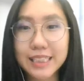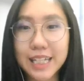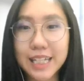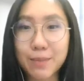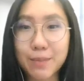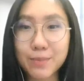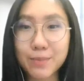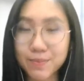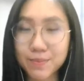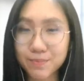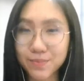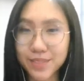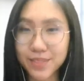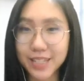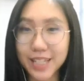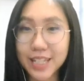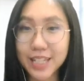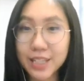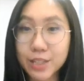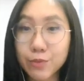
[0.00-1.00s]
the
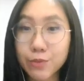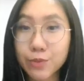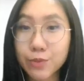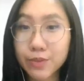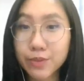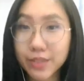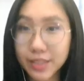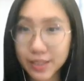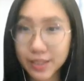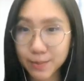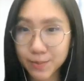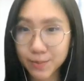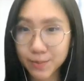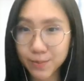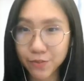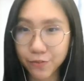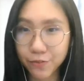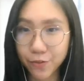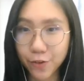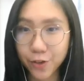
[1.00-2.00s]
interview tips
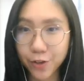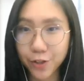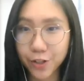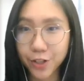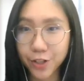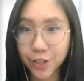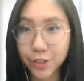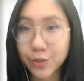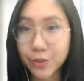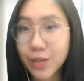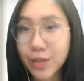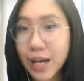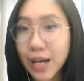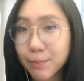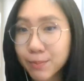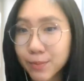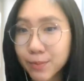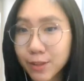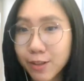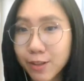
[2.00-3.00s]
for
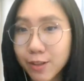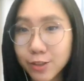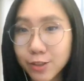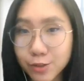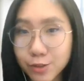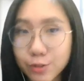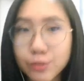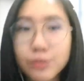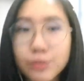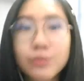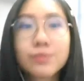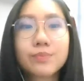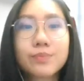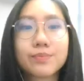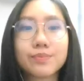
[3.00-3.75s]
Law School.